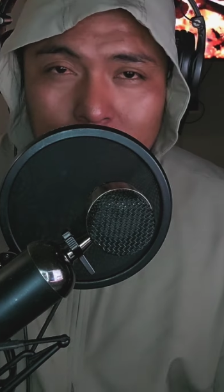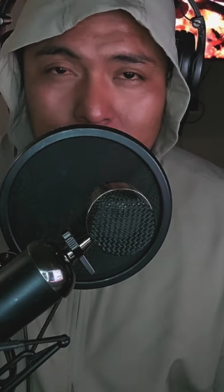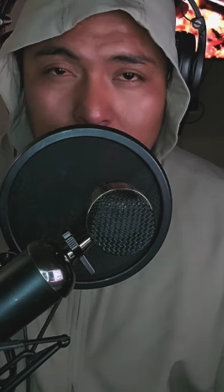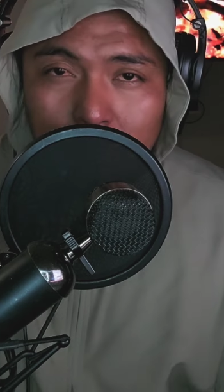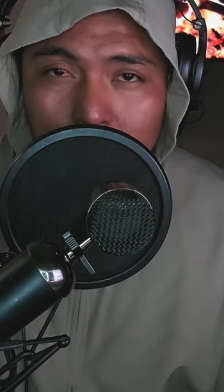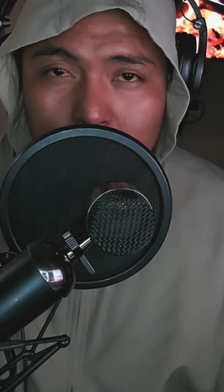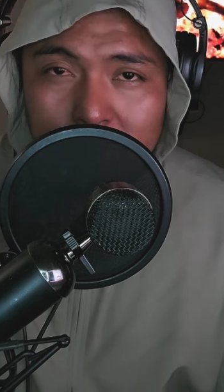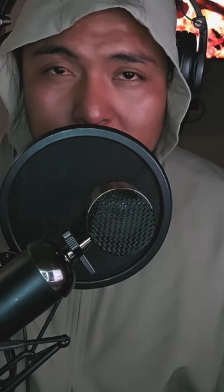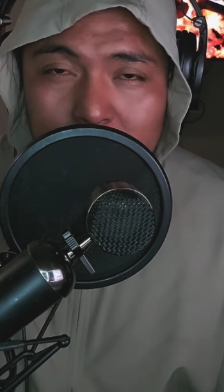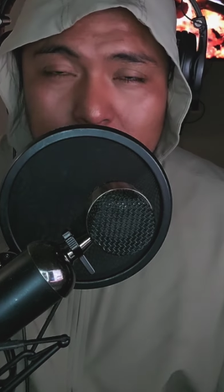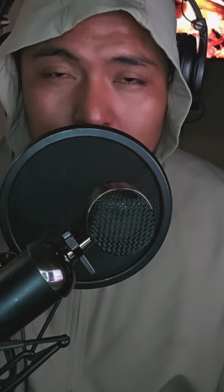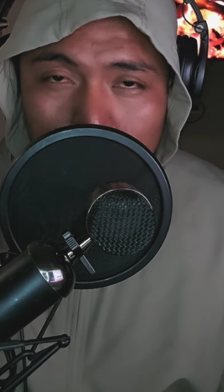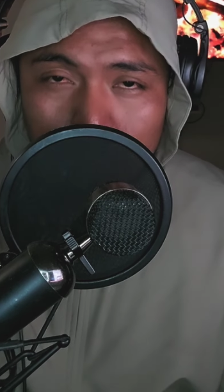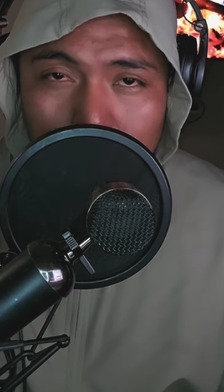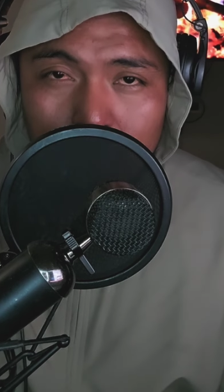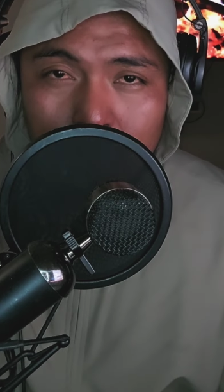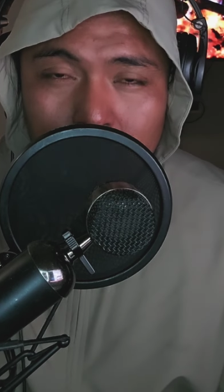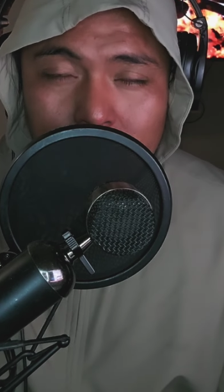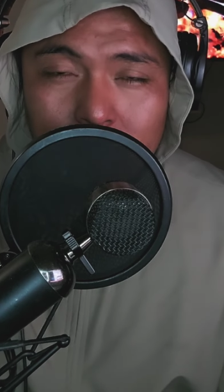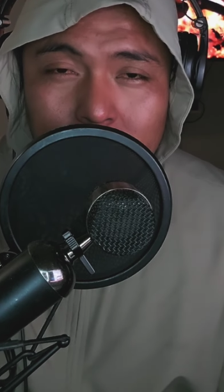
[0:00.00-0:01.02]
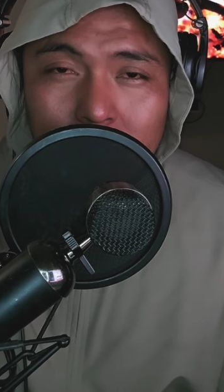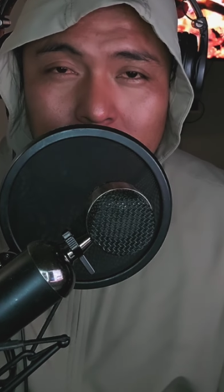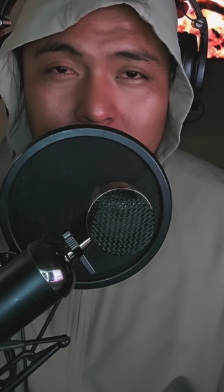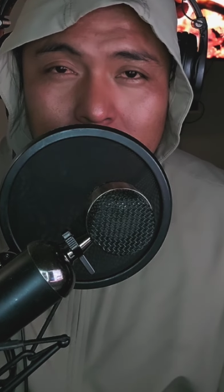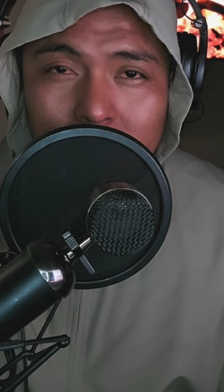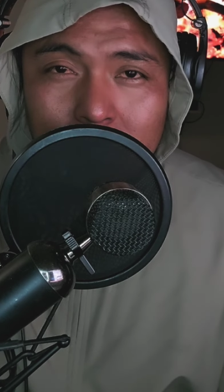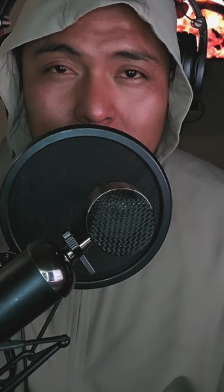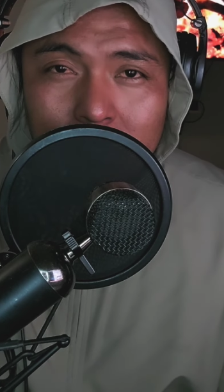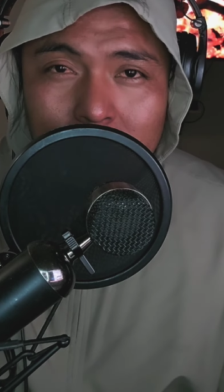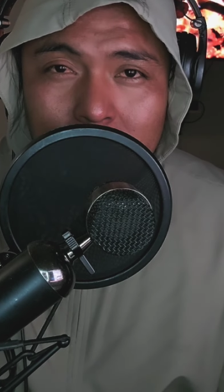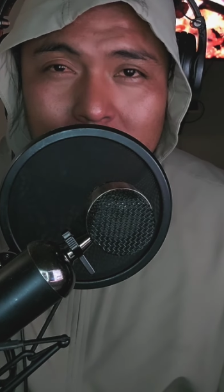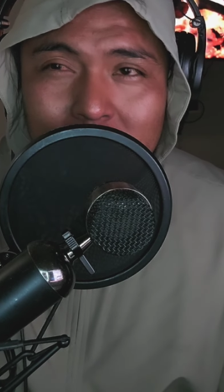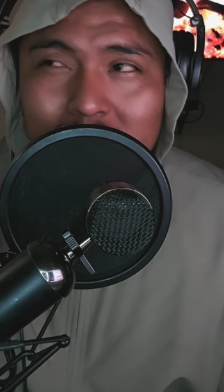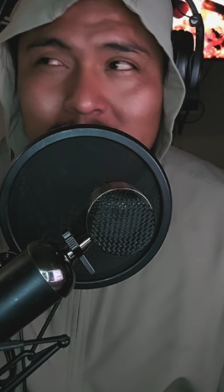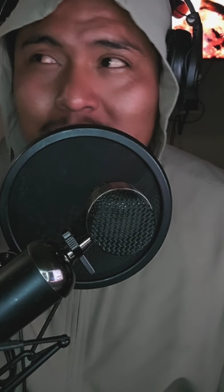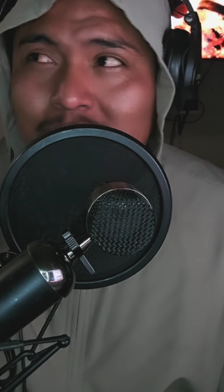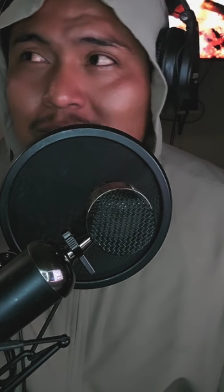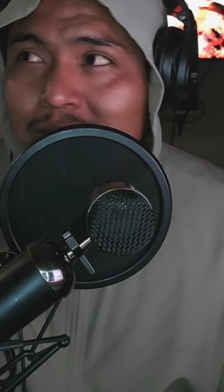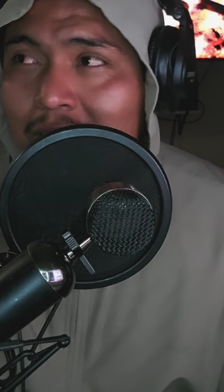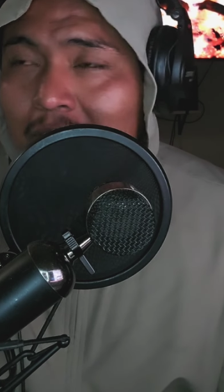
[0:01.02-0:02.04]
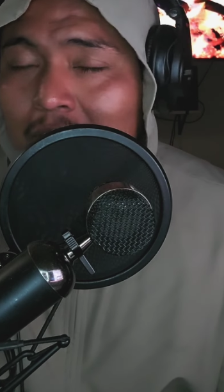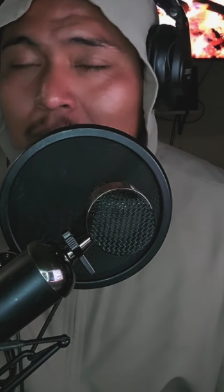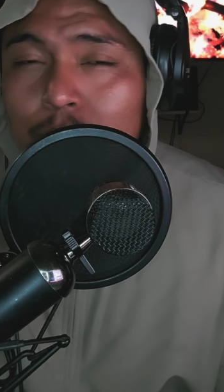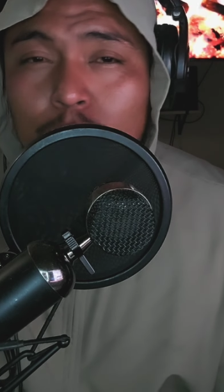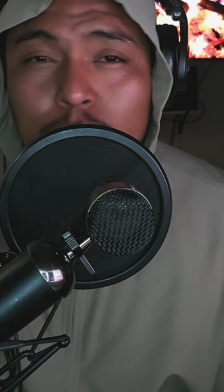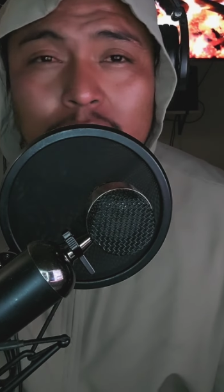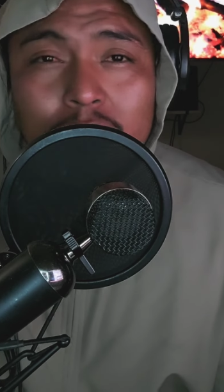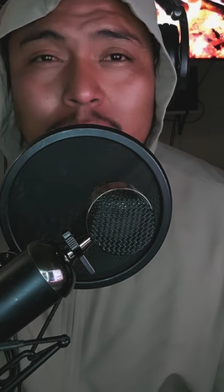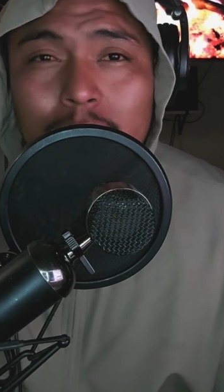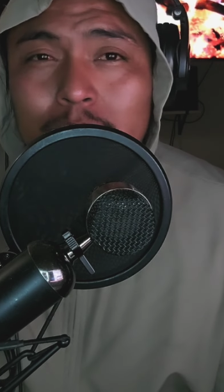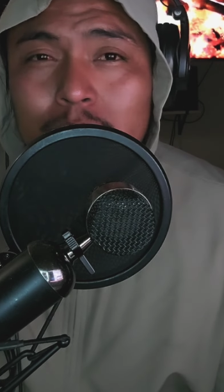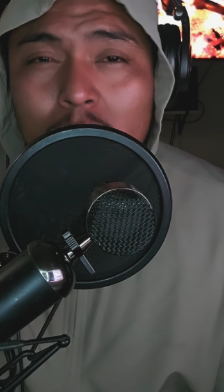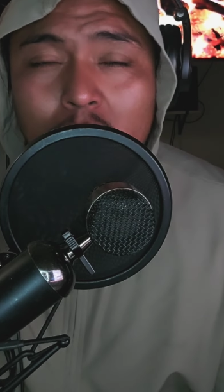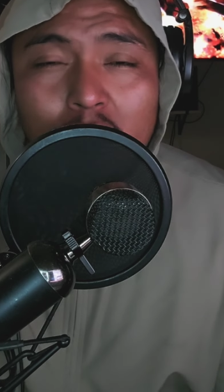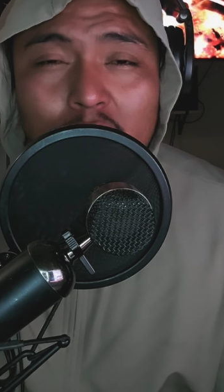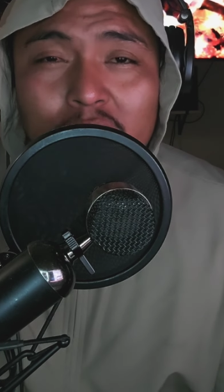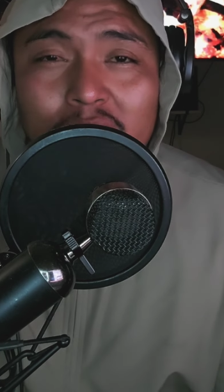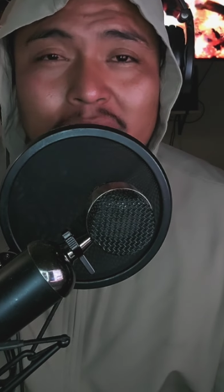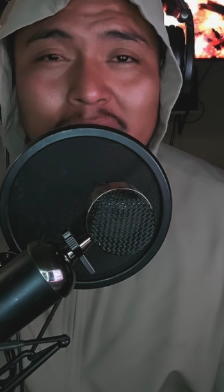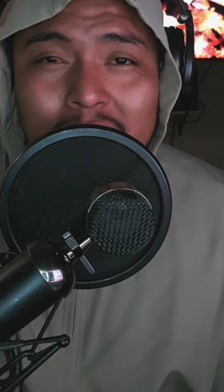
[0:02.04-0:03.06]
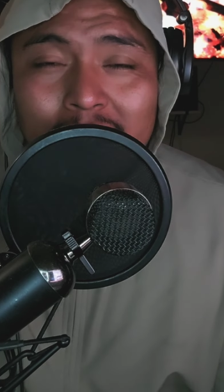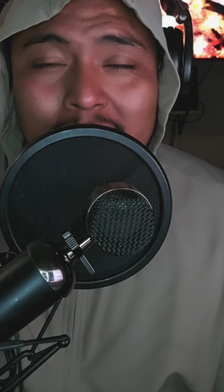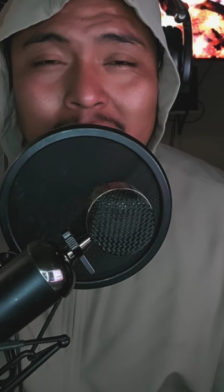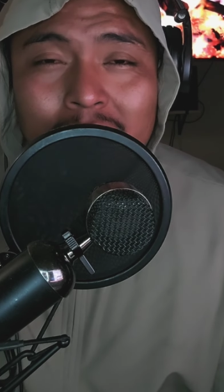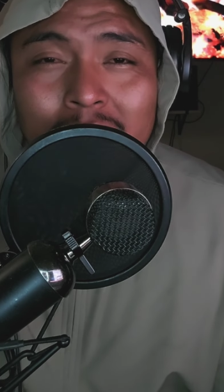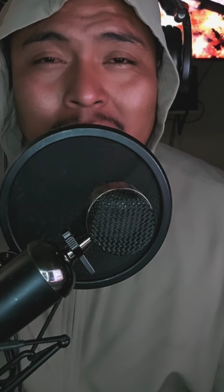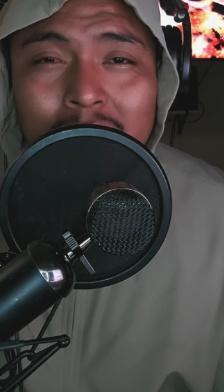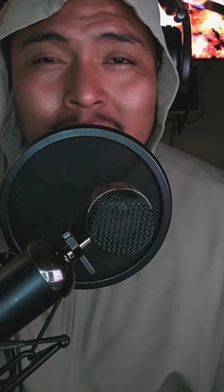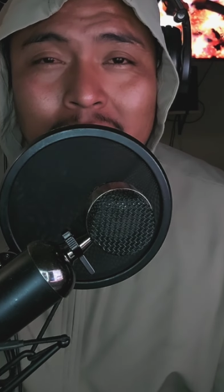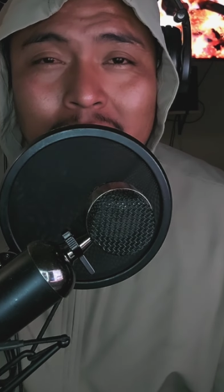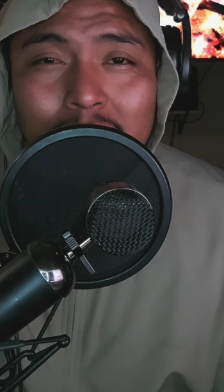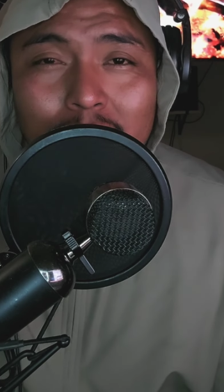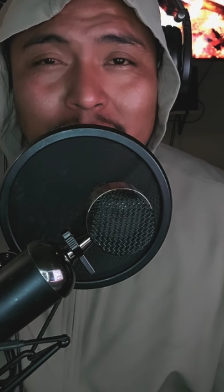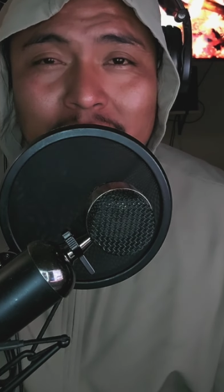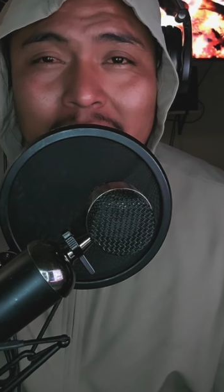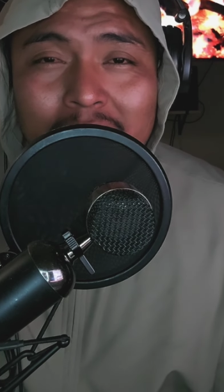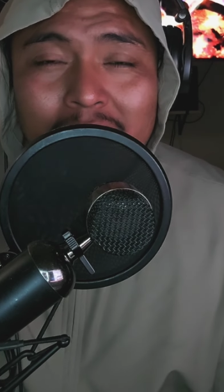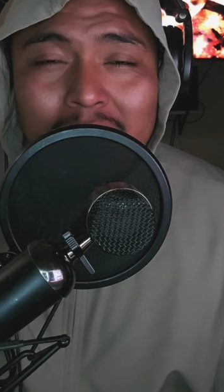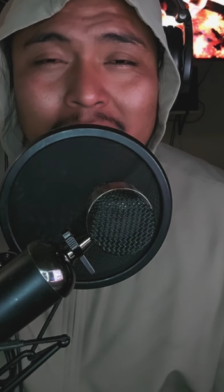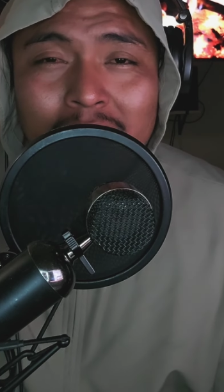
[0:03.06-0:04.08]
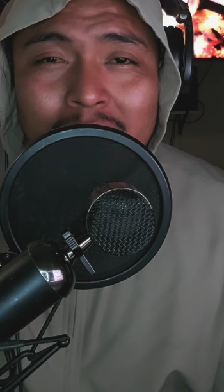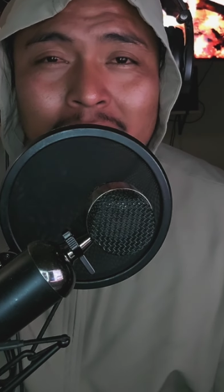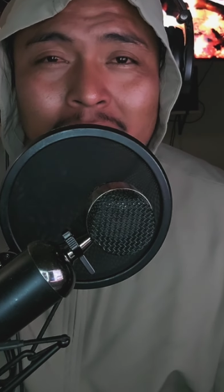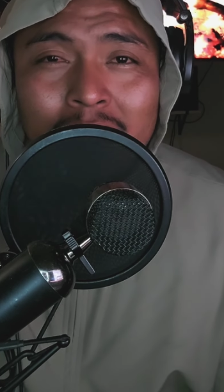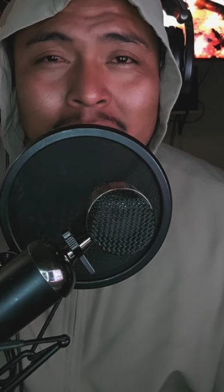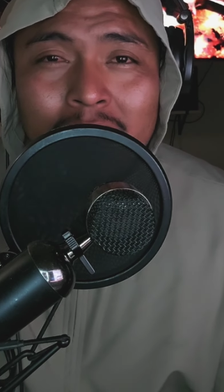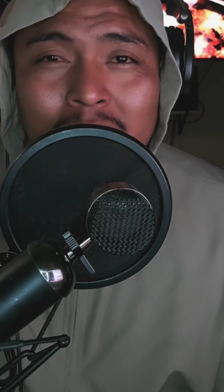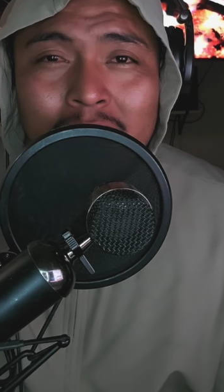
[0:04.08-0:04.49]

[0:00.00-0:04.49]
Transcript: Boys, girls, stop with the partying, okay?